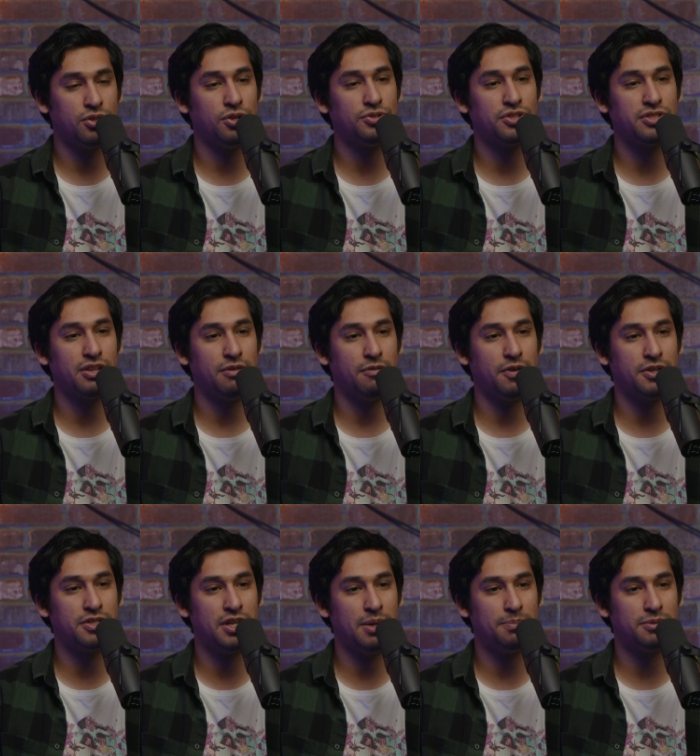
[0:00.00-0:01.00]
those are some of our
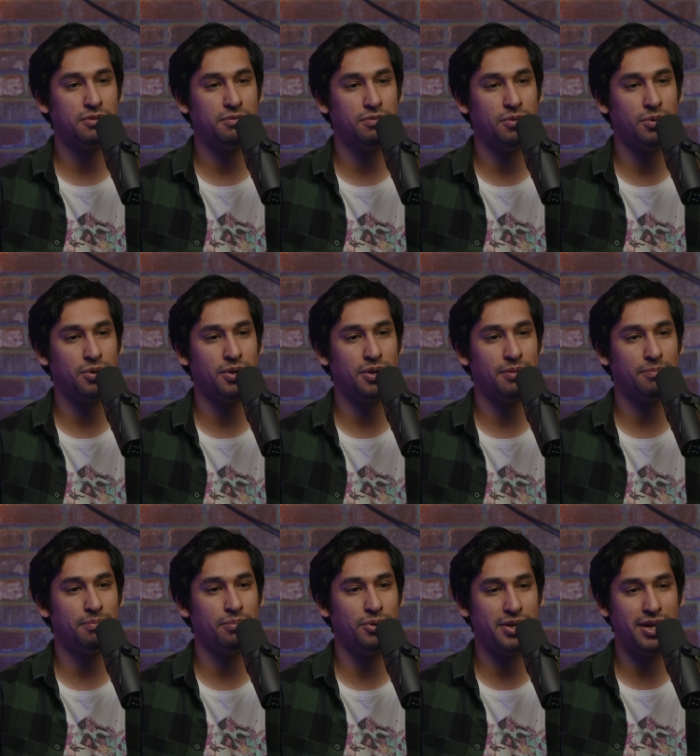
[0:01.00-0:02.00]
tips for
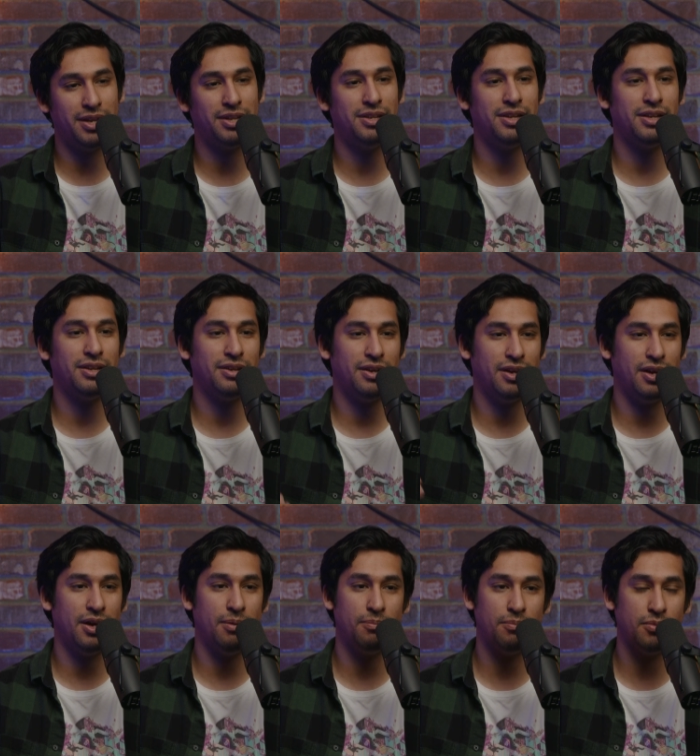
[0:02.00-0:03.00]
pre-editing.
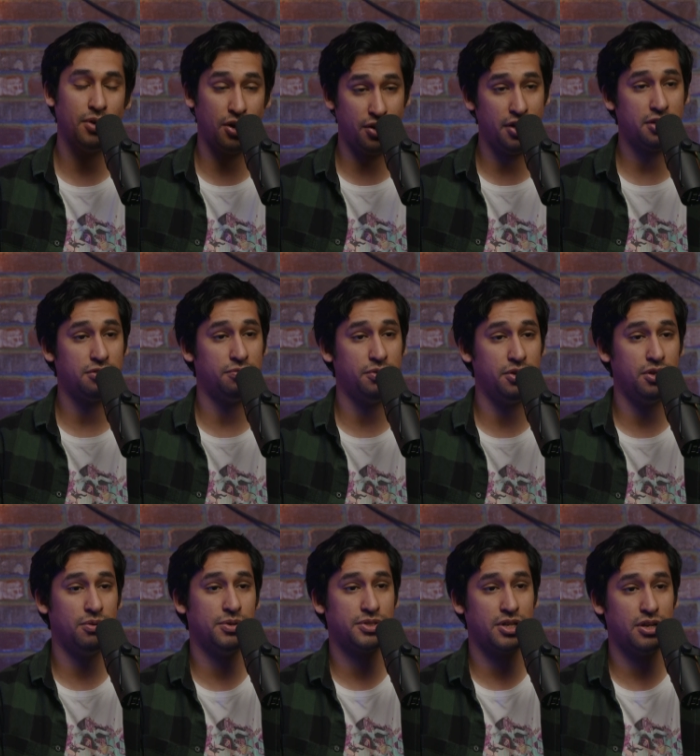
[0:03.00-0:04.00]
Our next
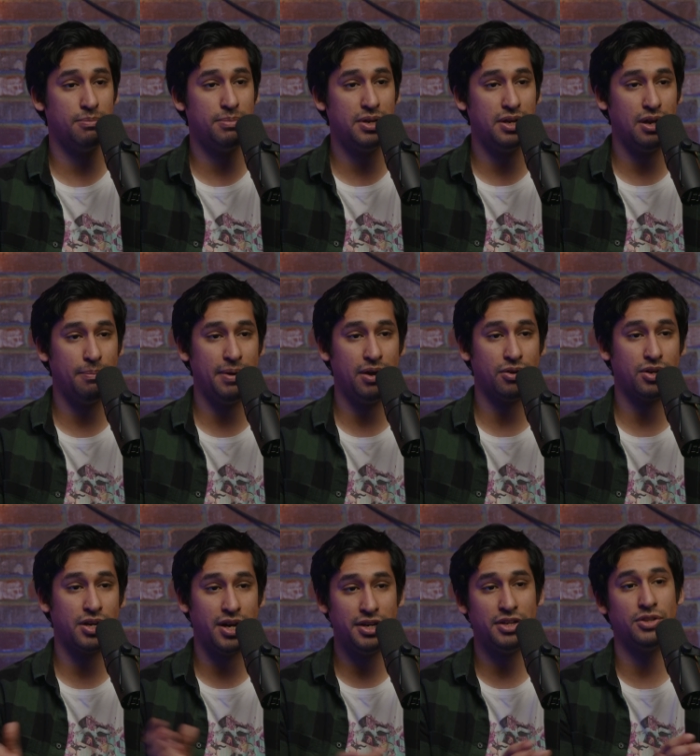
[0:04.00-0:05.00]
video is going to be about
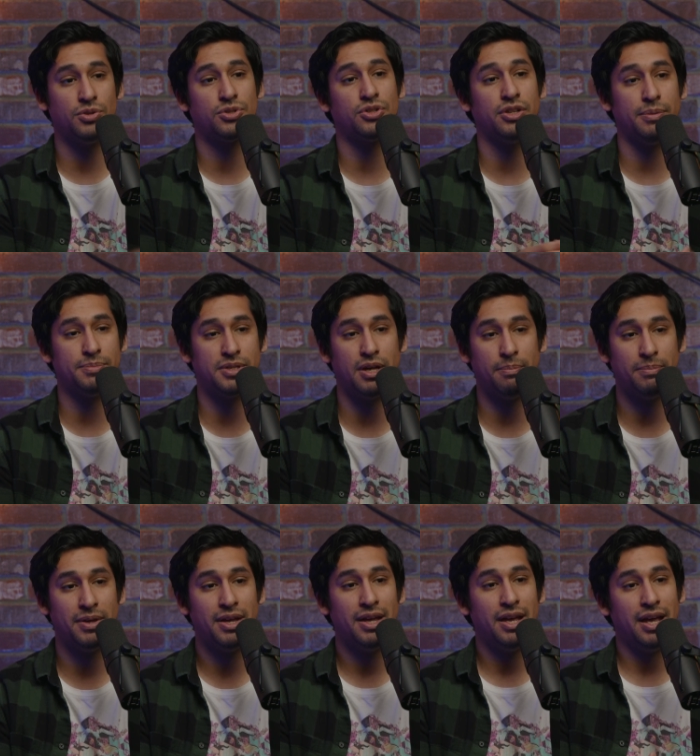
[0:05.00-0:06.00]
cutting those clips
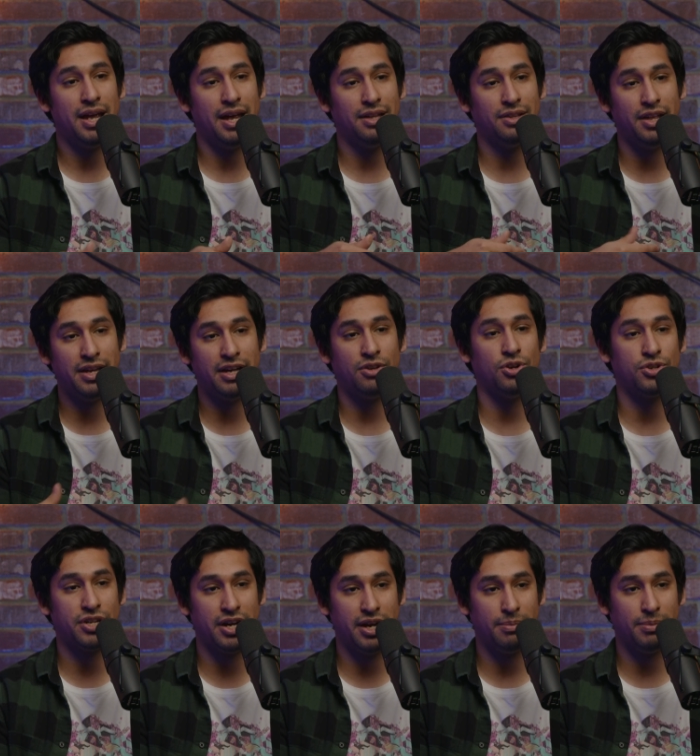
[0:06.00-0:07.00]
up and laying out your
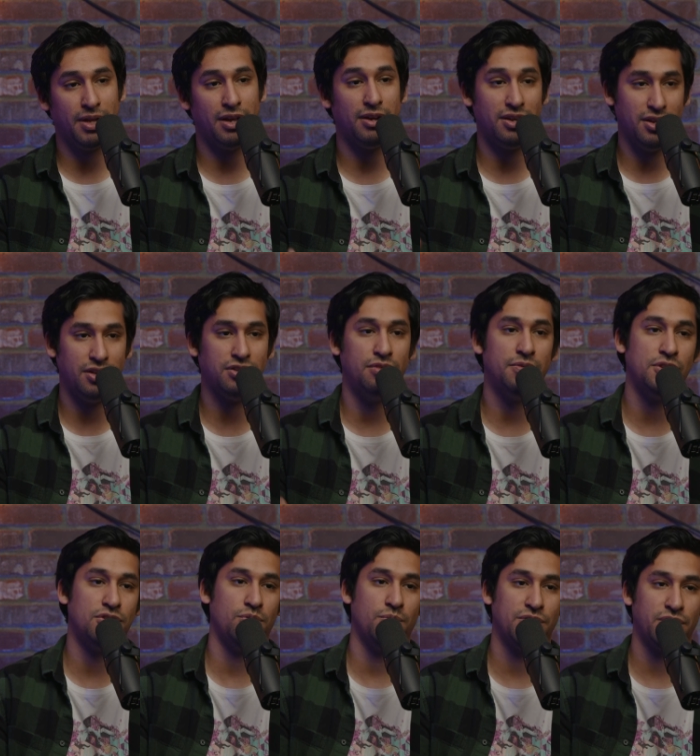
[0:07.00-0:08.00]
timeline in
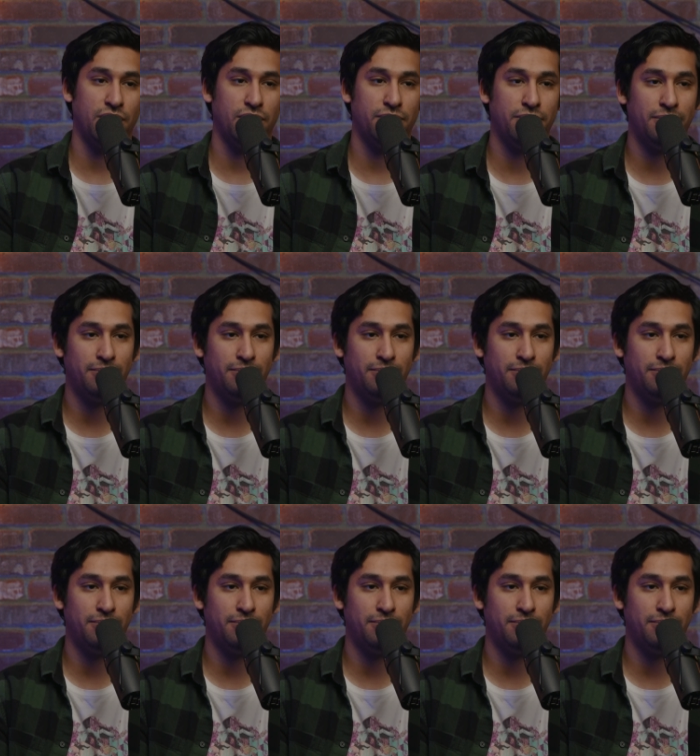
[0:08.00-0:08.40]
DaVinci Resolve.